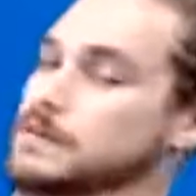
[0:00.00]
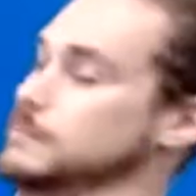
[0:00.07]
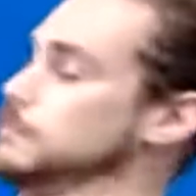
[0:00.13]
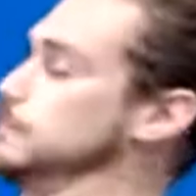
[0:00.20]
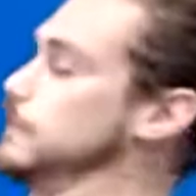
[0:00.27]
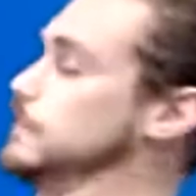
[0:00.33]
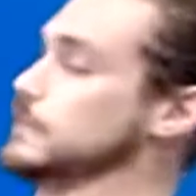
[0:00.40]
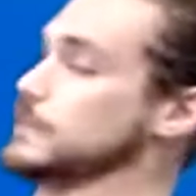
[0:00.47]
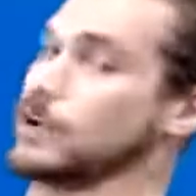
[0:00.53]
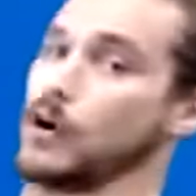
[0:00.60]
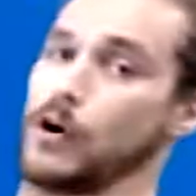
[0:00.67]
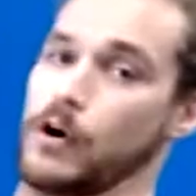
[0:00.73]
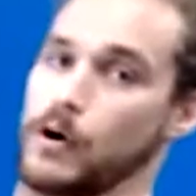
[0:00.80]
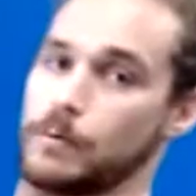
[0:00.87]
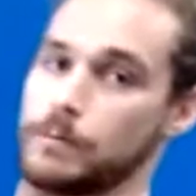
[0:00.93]
Fairly
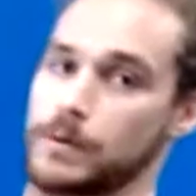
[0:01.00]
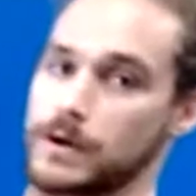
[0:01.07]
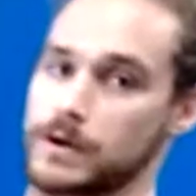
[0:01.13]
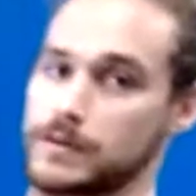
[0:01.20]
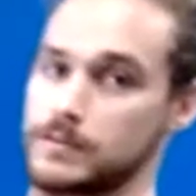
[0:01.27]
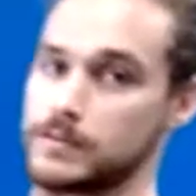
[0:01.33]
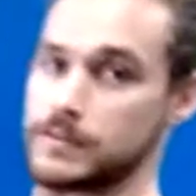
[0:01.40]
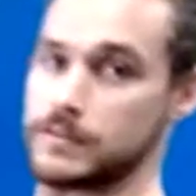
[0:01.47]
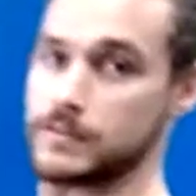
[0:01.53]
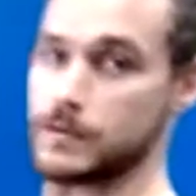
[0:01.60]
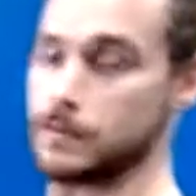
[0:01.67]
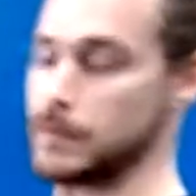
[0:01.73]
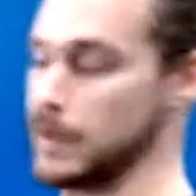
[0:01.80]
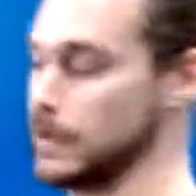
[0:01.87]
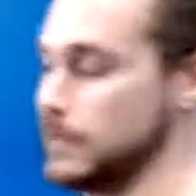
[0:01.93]
calm but consistent
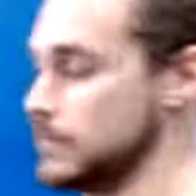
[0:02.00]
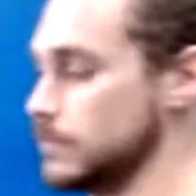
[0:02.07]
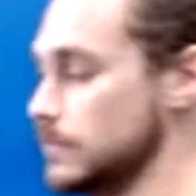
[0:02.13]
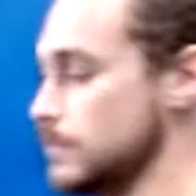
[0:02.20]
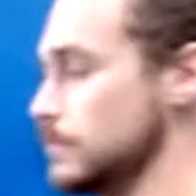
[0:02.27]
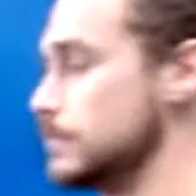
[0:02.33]
pace.